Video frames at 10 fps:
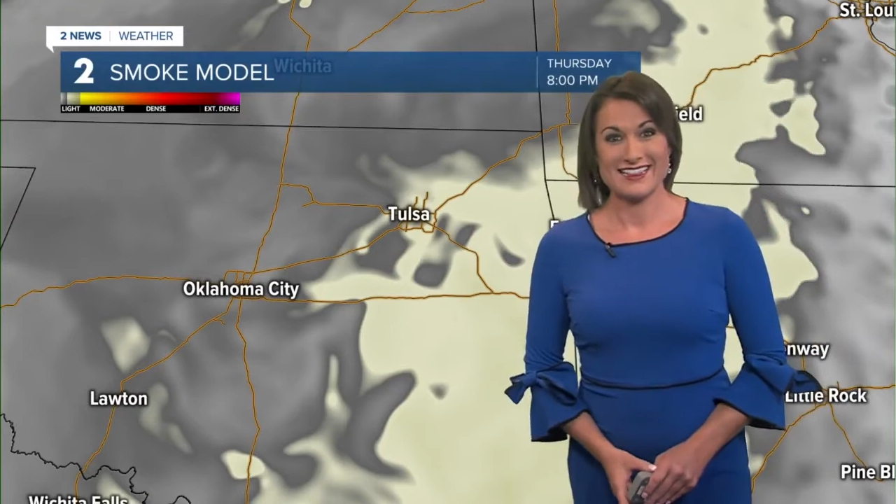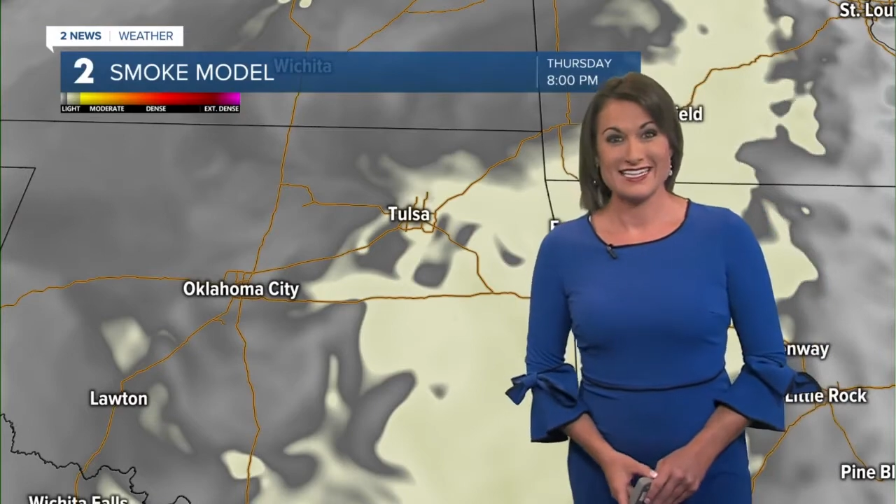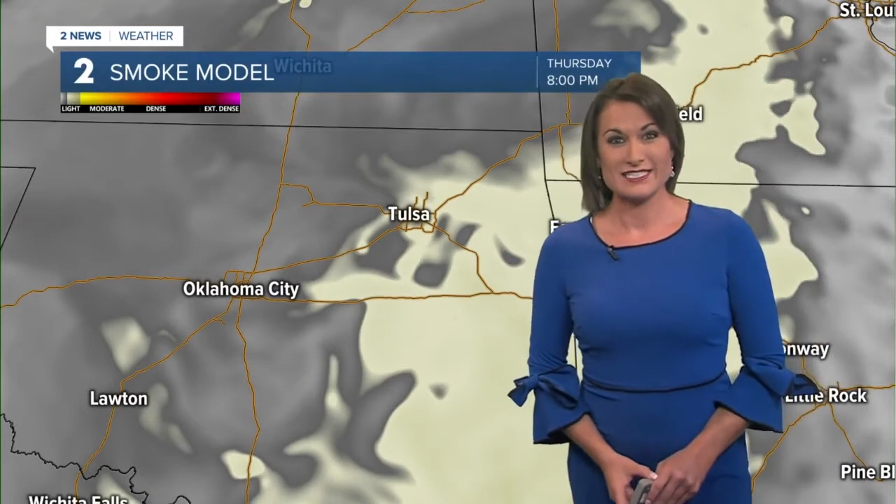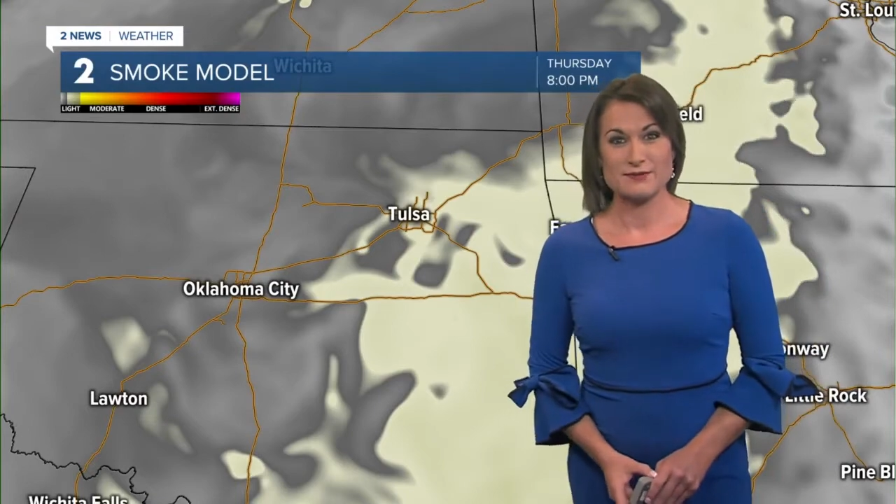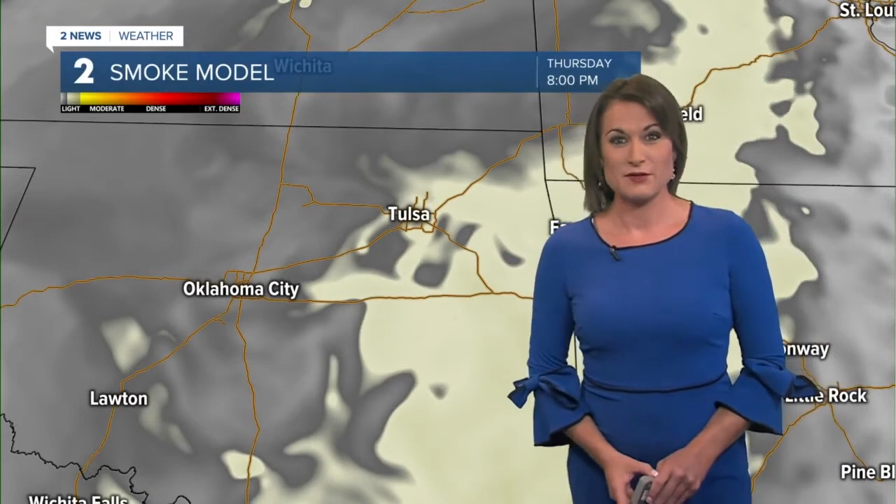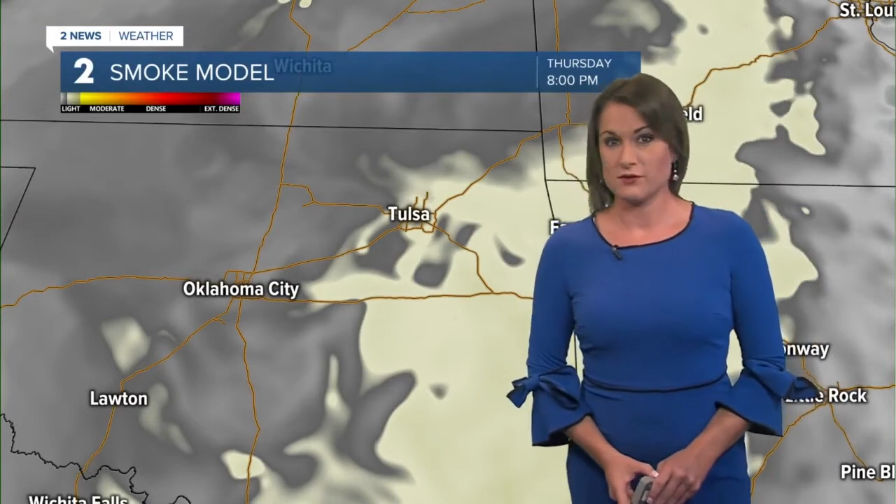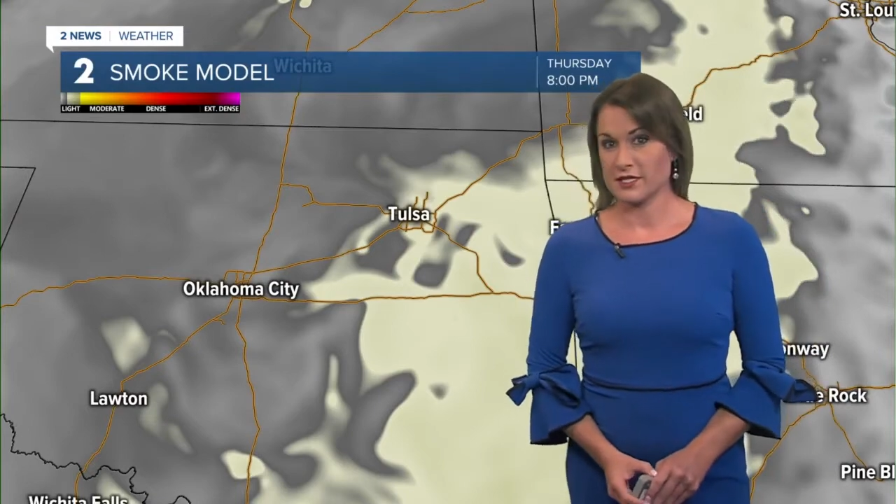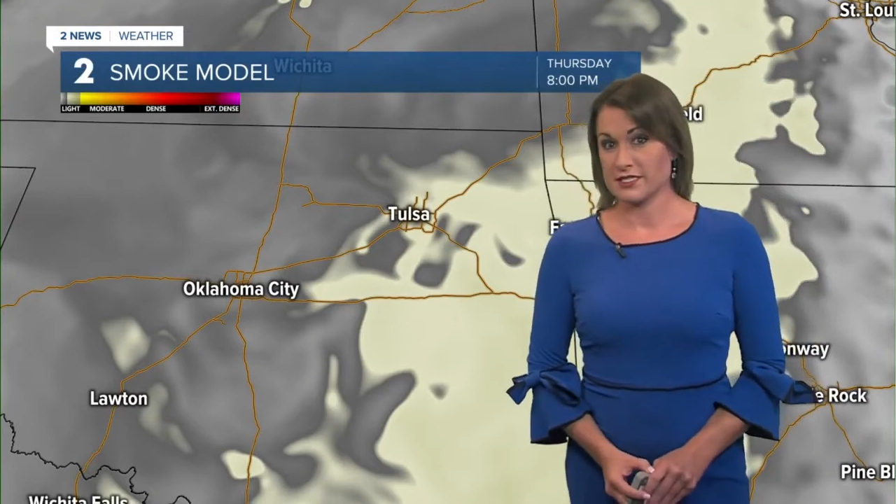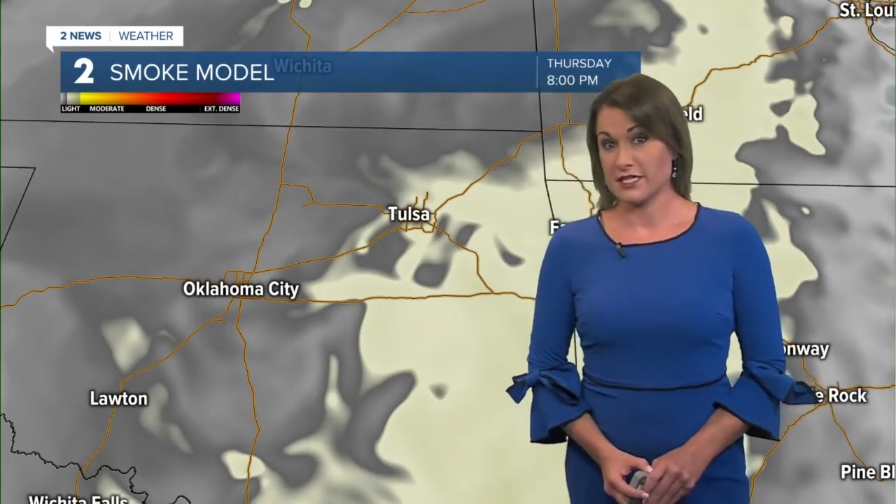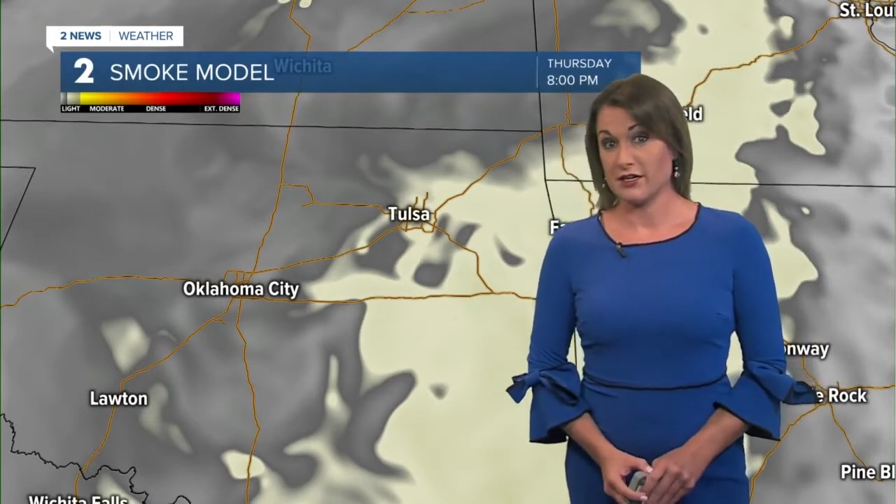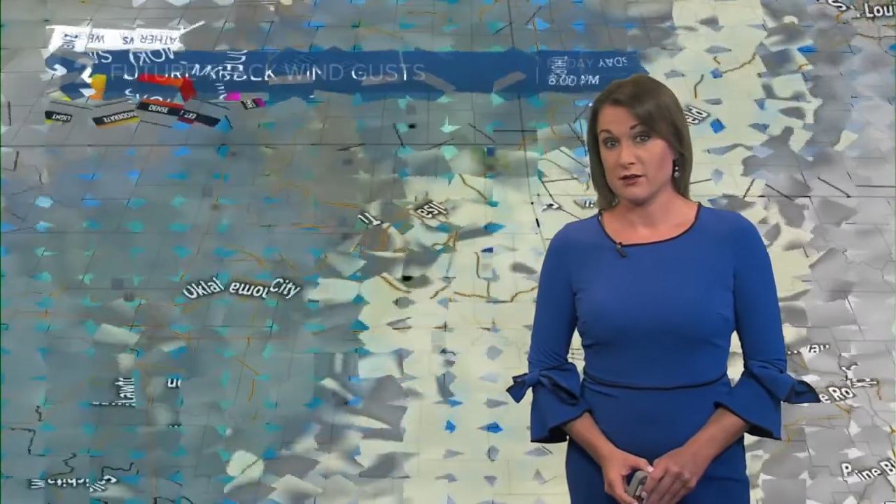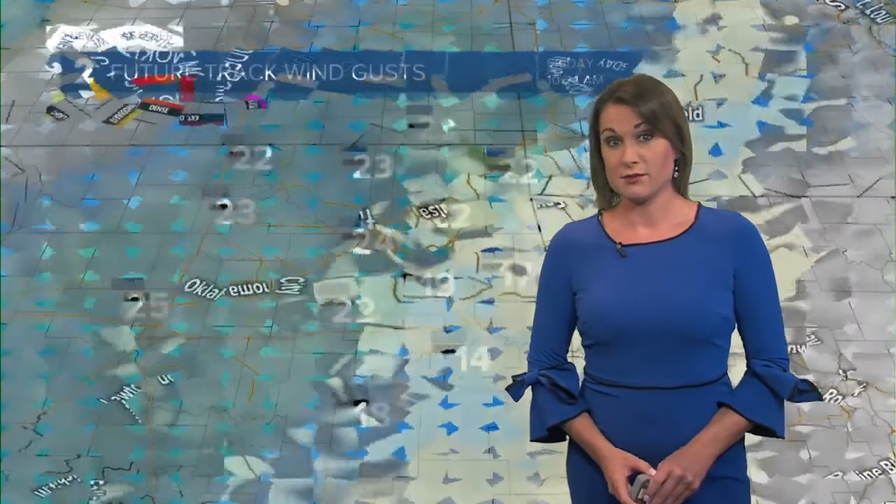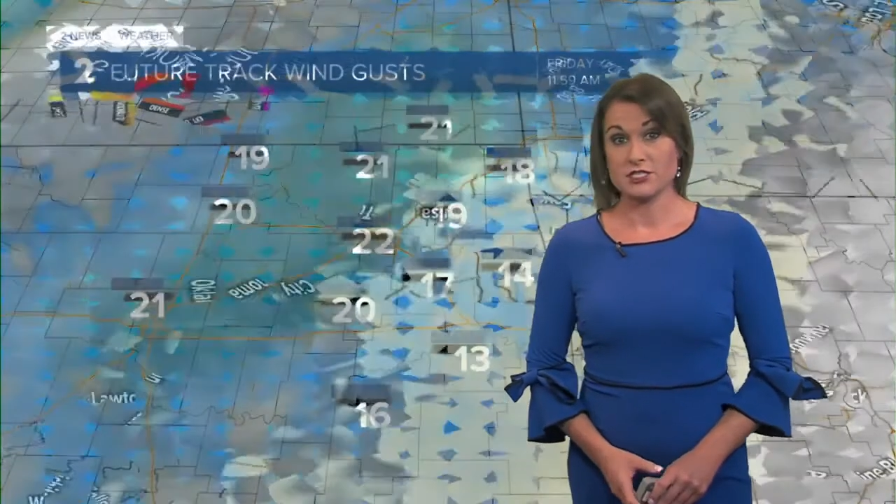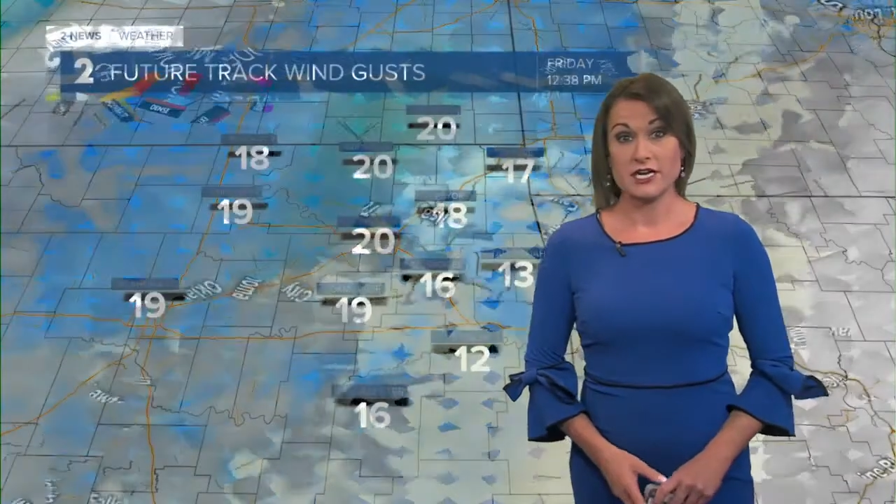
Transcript: thick smoke will continue to push